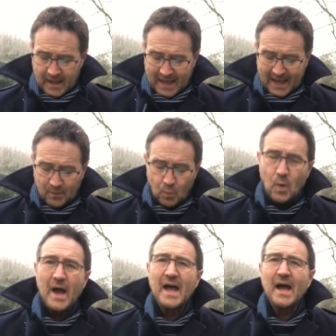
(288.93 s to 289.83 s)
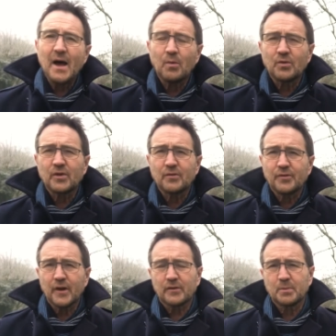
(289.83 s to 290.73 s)
and where was it
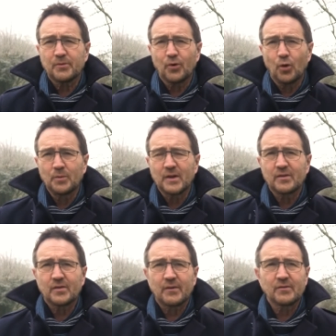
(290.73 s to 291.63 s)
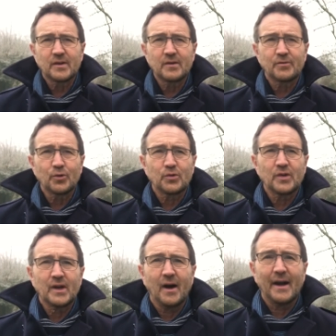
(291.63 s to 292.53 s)
first performed in
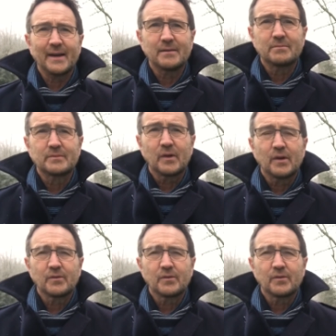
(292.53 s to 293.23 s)
1749? Yeah.